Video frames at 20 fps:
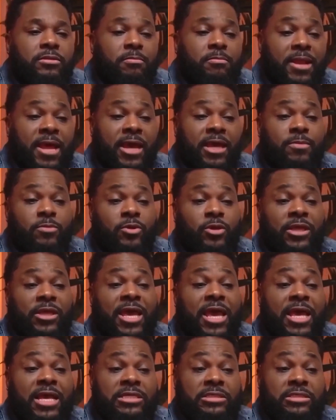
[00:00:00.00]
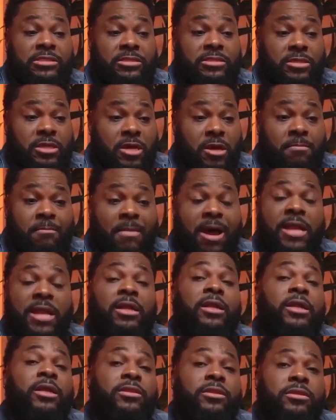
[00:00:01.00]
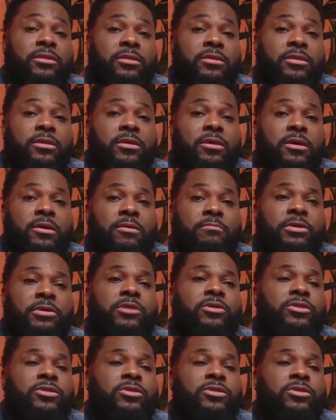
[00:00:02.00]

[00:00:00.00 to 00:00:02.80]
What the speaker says: came home in a box. The truth about his death